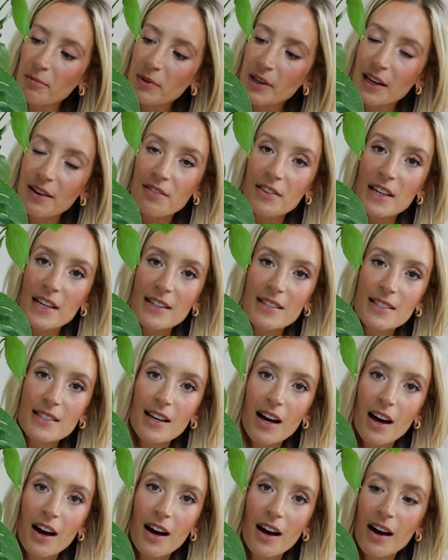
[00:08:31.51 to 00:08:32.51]
Give this
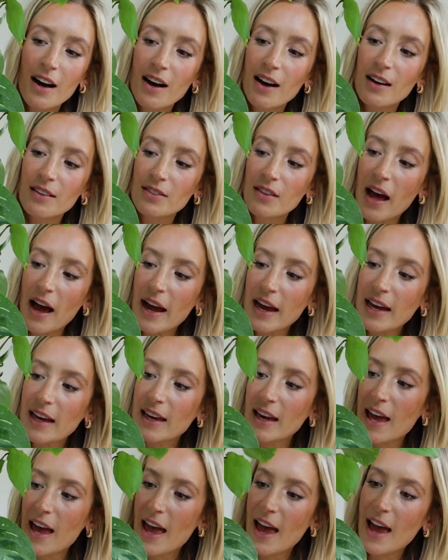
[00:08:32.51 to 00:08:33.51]
a
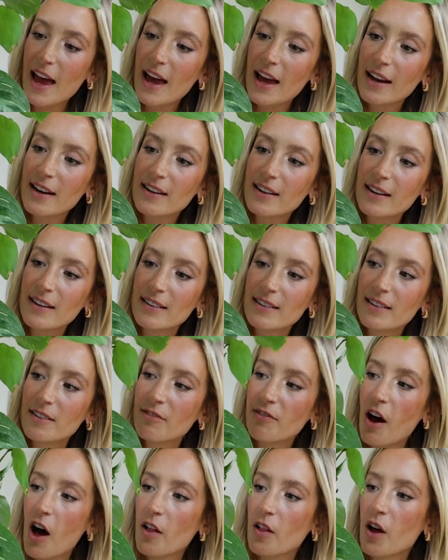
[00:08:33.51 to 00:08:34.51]
like and
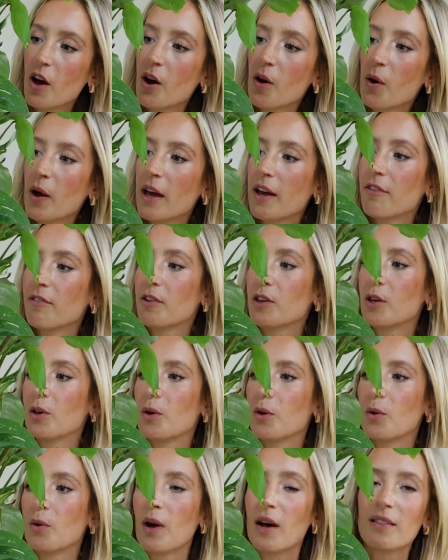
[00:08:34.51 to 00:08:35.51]
follow if
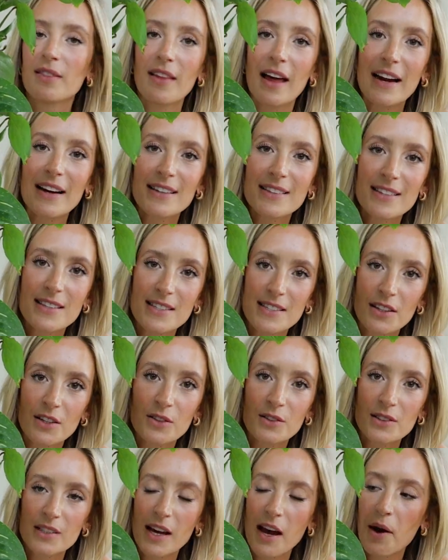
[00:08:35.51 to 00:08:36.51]
you liked this
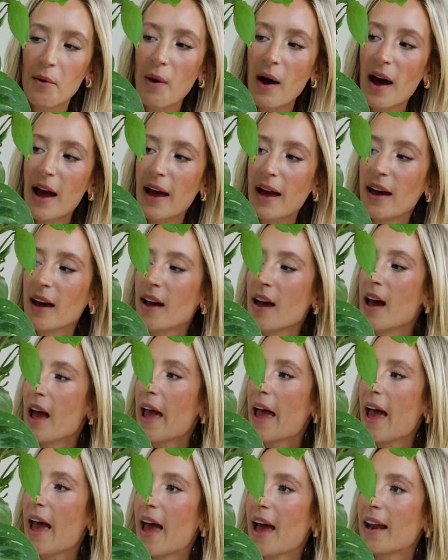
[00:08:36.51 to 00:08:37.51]
little DIY.
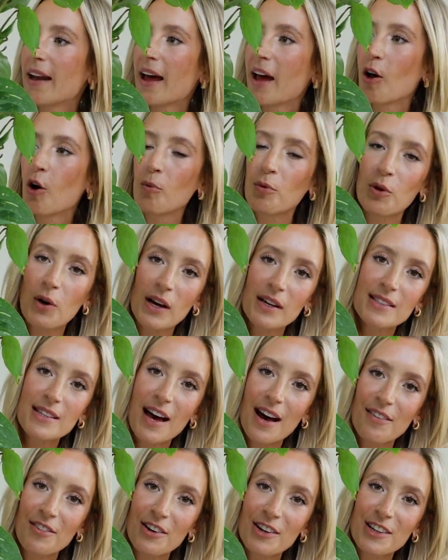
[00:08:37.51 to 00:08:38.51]
And I hope you guys
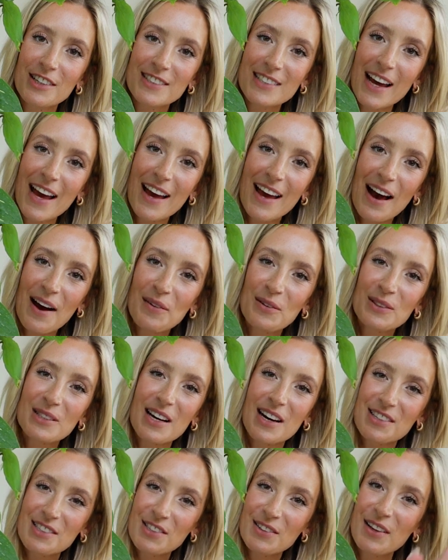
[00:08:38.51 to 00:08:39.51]
have a good day. I will
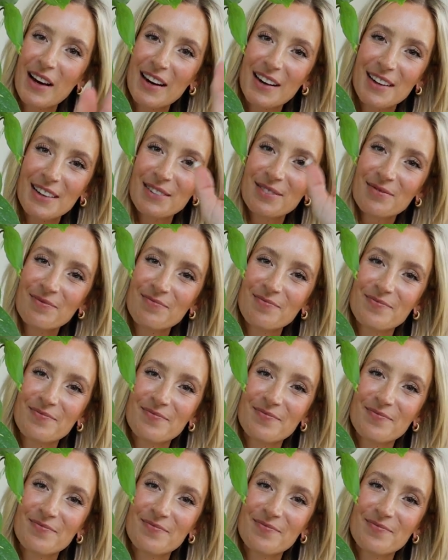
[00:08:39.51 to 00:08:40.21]
talk to you later.